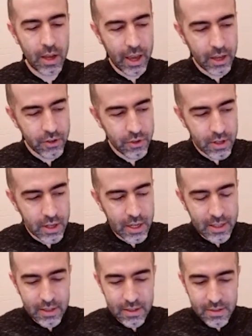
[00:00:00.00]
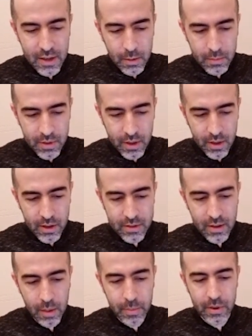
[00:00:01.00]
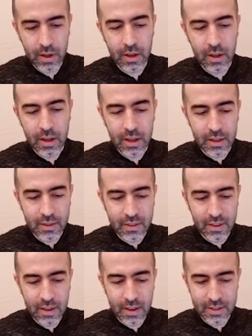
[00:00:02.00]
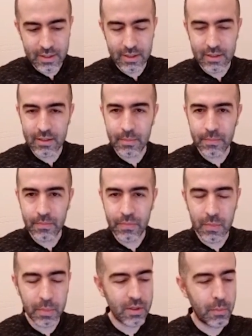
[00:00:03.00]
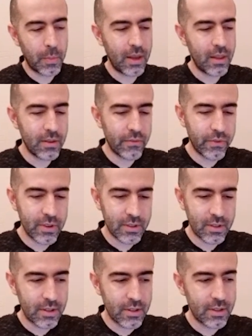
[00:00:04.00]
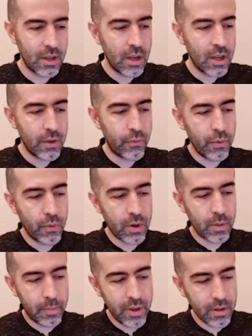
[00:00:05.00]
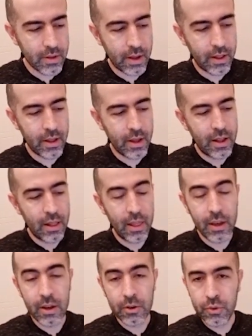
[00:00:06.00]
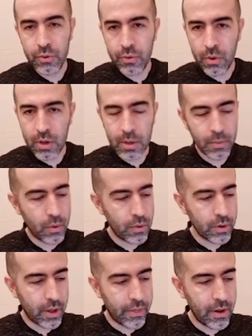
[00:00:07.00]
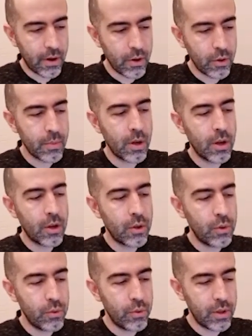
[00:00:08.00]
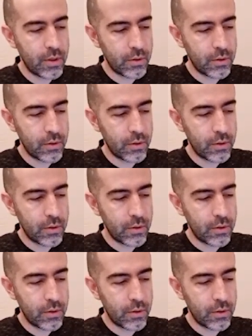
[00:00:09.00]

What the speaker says: Actually, the same thing is happening in TIA system, but the main difference is If you want to build a layer 2 rollup on Ethereum, you need